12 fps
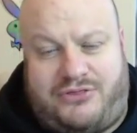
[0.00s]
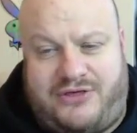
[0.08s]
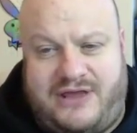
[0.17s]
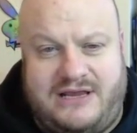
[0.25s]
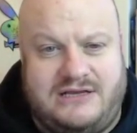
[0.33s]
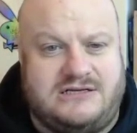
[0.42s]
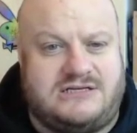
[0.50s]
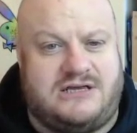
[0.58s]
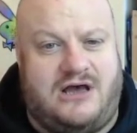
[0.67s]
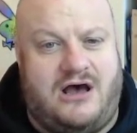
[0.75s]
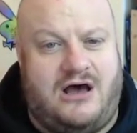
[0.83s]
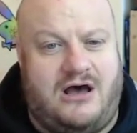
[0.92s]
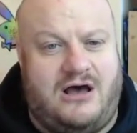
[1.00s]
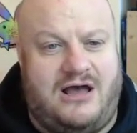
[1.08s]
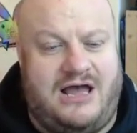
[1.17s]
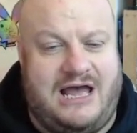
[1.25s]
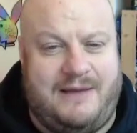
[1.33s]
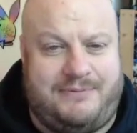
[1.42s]
Things
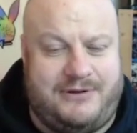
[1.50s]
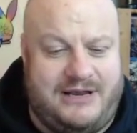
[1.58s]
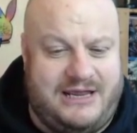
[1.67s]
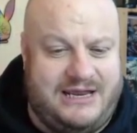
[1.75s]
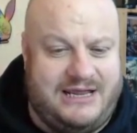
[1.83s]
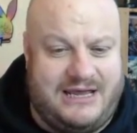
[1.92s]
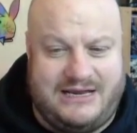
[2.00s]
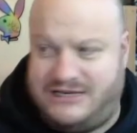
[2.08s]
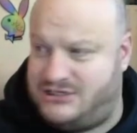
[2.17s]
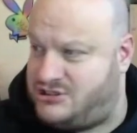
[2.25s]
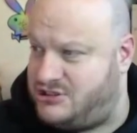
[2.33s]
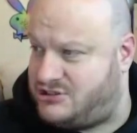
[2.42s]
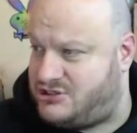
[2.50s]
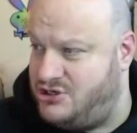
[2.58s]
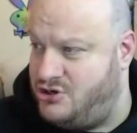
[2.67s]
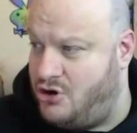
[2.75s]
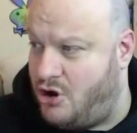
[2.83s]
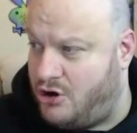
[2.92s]
are happening and it's just
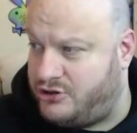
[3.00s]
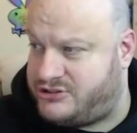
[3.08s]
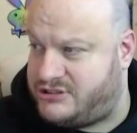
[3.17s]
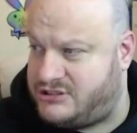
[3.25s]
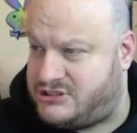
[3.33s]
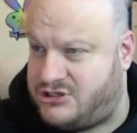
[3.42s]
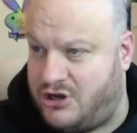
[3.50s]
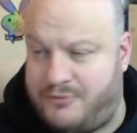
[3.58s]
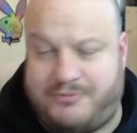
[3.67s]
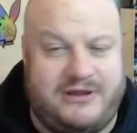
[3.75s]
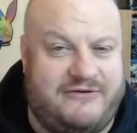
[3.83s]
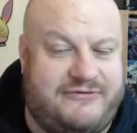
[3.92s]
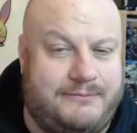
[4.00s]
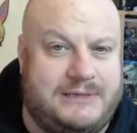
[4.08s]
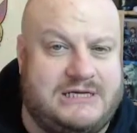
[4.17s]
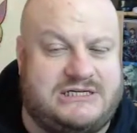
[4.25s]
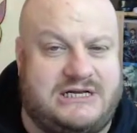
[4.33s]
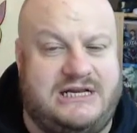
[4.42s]
not stopping for
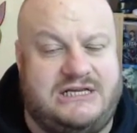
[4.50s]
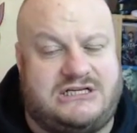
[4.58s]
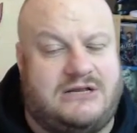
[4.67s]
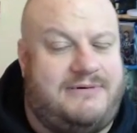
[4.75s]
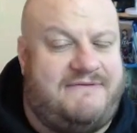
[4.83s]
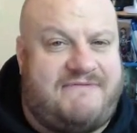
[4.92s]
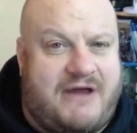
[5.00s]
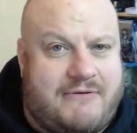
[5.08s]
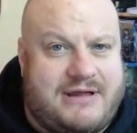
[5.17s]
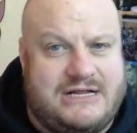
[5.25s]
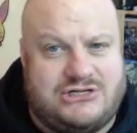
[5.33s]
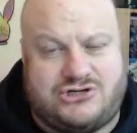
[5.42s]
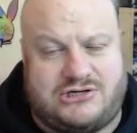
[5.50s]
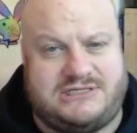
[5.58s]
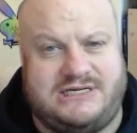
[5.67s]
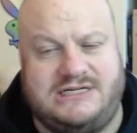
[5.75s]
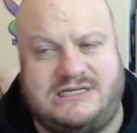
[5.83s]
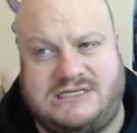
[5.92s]
Blizzard. And it's going to be very
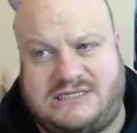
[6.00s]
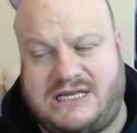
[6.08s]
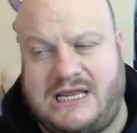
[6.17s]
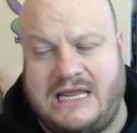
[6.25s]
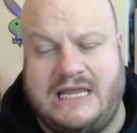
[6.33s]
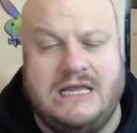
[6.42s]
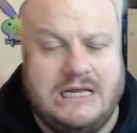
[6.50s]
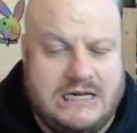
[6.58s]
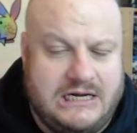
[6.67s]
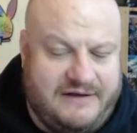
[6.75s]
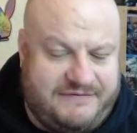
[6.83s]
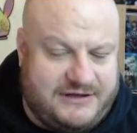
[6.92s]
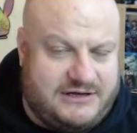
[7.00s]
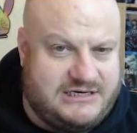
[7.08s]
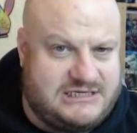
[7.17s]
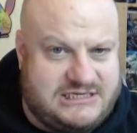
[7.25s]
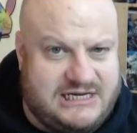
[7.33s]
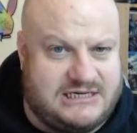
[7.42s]
interesting to see if they're going
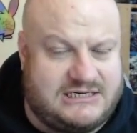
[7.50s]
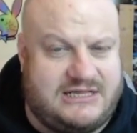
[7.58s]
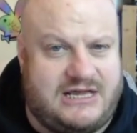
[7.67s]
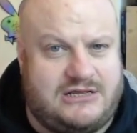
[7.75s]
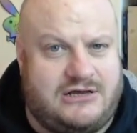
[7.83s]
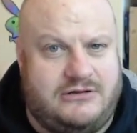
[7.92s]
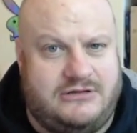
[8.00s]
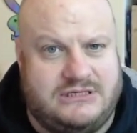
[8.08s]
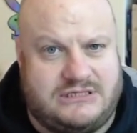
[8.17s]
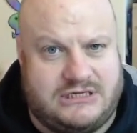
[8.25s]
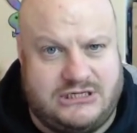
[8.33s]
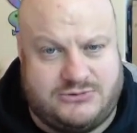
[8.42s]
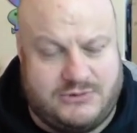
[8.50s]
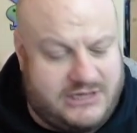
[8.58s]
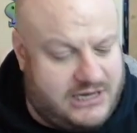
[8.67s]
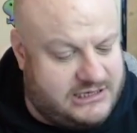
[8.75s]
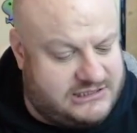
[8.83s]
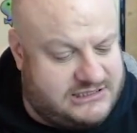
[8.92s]
to stick to their guns as
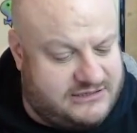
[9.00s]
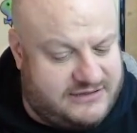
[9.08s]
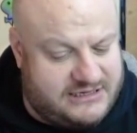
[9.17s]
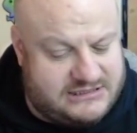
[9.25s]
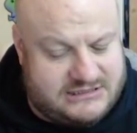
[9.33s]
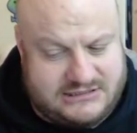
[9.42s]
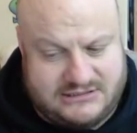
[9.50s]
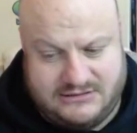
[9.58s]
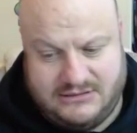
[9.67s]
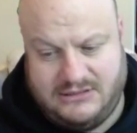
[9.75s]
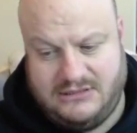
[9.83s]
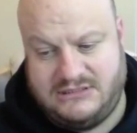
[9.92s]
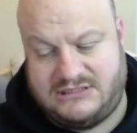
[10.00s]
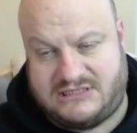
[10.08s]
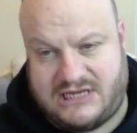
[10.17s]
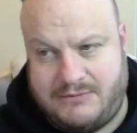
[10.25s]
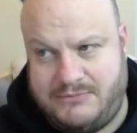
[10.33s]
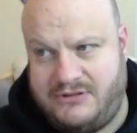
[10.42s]
regards to this
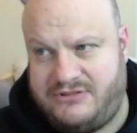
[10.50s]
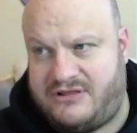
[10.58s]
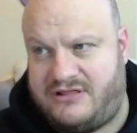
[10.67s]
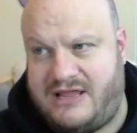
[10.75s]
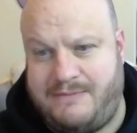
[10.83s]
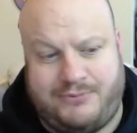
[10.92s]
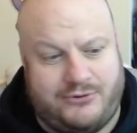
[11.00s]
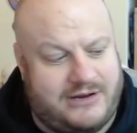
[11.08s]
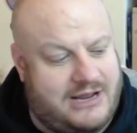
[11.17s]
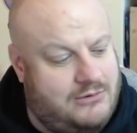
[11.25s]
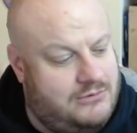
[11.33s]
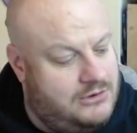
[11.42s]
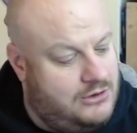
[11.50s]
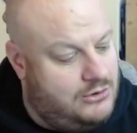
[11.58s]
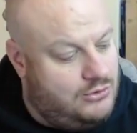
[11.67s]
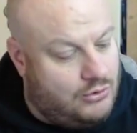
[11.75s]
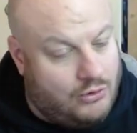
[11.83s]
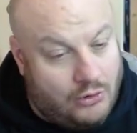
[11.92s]
statement that they put out
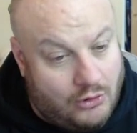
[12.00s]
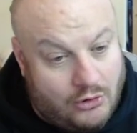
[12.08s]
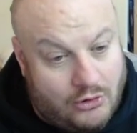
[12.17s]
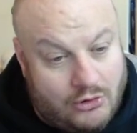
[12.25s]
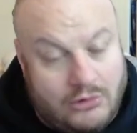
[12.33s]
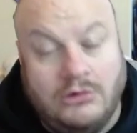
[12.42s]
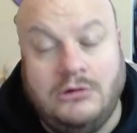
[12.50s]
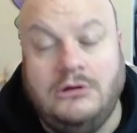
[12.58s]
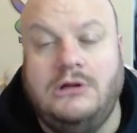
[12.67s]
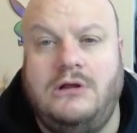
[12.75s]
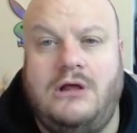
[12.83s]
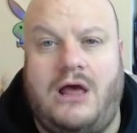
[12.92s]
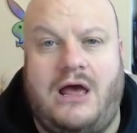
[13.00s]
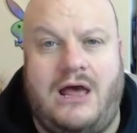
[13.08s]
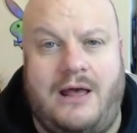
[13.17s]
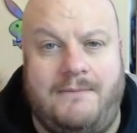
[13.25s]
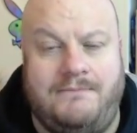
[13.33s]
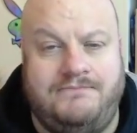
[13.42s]
or
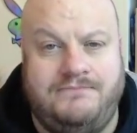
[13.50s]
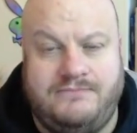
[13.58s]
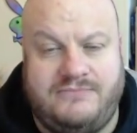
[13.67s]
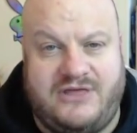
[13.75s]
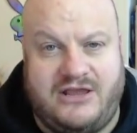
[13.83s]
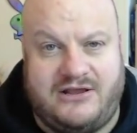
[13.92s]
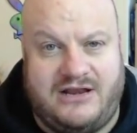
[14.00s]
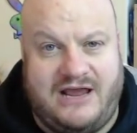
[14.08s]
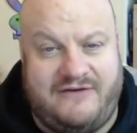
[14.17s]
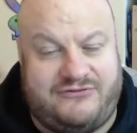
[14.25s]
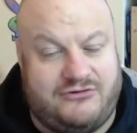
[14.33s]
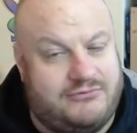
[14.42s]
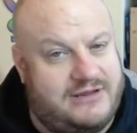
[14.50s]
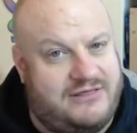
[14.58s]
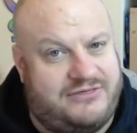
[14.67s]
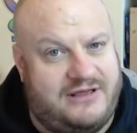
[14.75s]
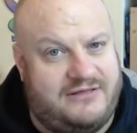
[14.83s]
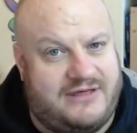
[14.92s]
um, they're going to have to
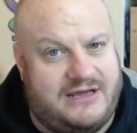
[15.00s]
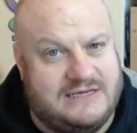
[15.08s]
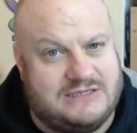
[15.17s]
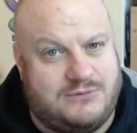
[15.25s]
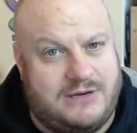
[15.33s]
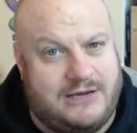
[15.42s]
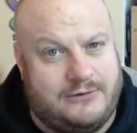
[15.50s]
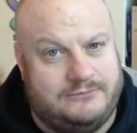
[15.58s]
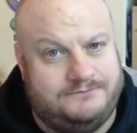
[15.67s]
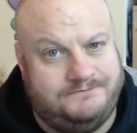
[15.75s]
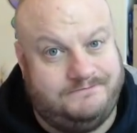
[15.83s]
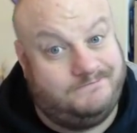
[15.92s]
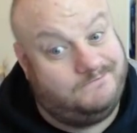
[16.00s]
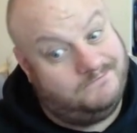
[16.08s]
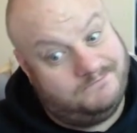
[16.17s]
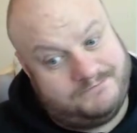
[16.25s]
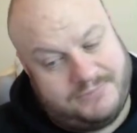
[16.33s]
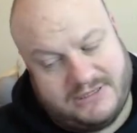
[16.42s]
rethink that as well.
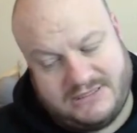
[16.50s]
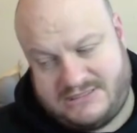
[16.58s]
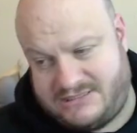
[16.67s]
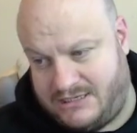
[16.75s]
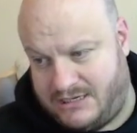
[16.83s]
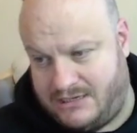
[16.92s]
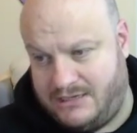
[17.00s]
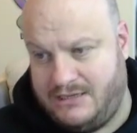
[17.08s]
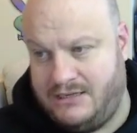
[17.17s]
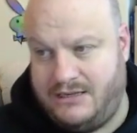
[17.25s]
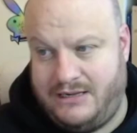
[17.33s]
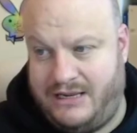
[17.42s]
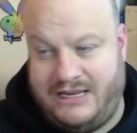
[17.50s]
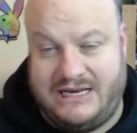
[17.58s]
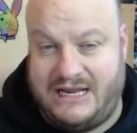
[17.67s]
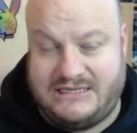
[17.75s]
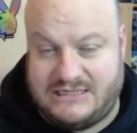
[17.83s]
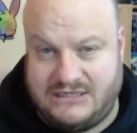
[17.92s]
But uh, it
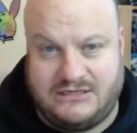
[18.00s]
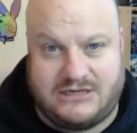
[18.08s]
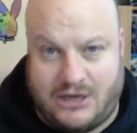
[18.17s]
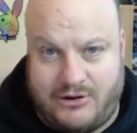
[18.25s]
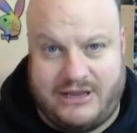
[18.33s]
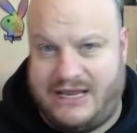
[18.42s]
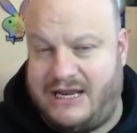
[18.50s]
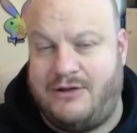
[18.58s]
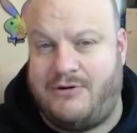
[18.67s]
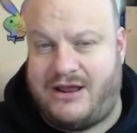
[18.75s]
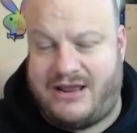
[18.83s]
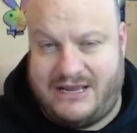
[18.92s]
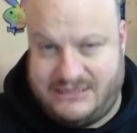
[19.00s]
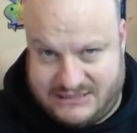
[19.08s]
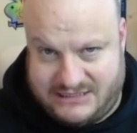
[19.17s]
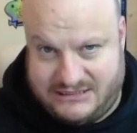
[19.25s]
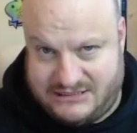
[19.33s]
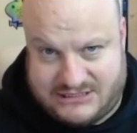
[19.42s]
isn't going anywhere,
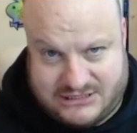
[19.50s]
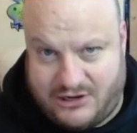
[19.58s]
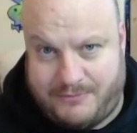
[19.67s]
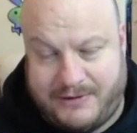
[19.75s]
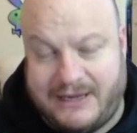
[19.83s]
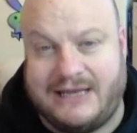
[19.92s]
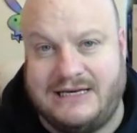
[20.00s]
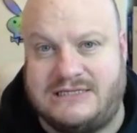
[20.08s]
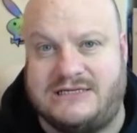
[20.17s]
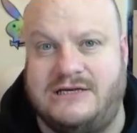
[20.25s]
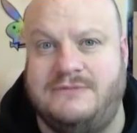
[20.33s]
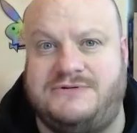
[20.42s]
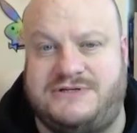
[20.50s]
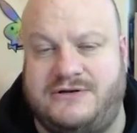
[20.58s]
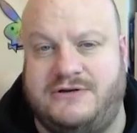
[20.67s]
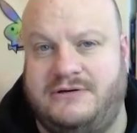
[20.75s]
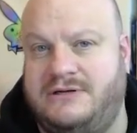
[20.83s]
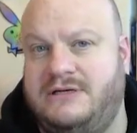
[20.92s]
isn't stopping anytime
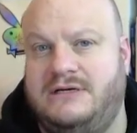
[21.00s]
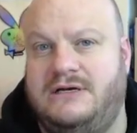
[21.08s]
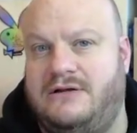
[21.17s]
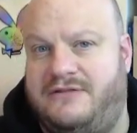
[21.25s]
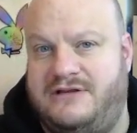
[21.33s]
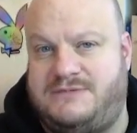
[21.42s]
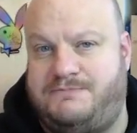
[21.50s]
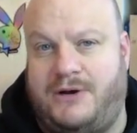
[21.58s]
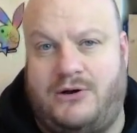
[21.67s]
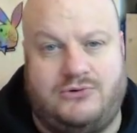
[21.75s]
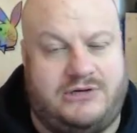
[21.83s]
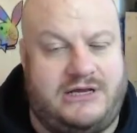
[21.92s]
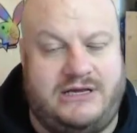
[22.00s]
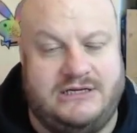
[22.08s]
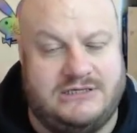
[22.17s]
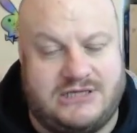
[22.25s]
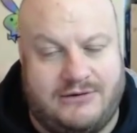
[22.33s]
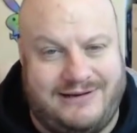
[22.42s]
soon. This boulder
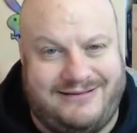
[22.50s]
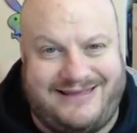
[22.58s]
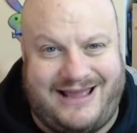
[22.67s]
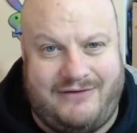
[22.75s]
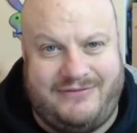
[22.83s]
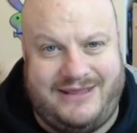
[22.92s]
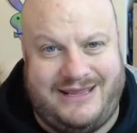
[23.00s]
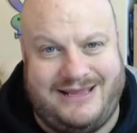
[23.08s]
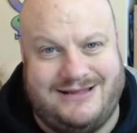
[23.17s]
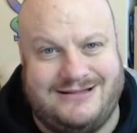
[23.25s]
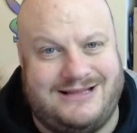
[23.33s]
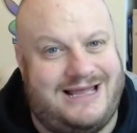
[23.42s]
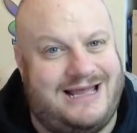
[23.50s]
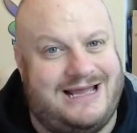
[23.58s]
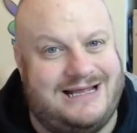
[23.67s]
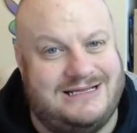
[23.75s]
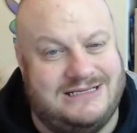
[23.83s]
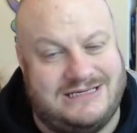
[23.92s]
is going down the hill
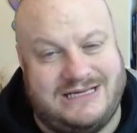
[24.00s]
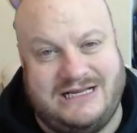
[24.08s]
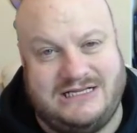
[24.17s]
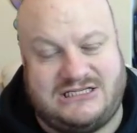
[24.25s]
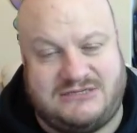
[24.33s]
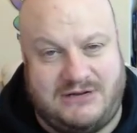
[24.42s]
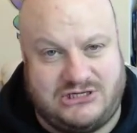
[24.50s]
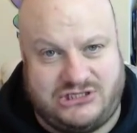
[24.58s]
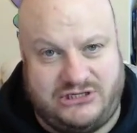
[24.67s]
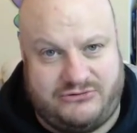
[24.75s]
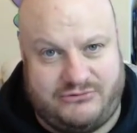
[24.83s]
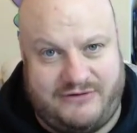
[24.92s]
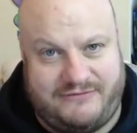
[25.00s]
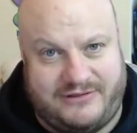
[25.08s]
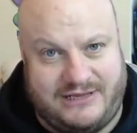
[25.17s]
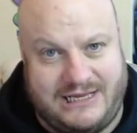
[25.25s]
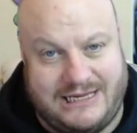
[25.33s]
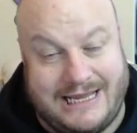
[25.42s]
and it's smashing through
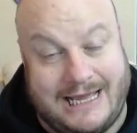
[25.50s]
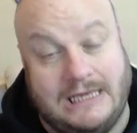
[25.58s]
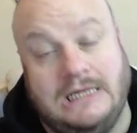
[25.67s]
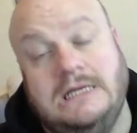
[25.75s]
everything it can.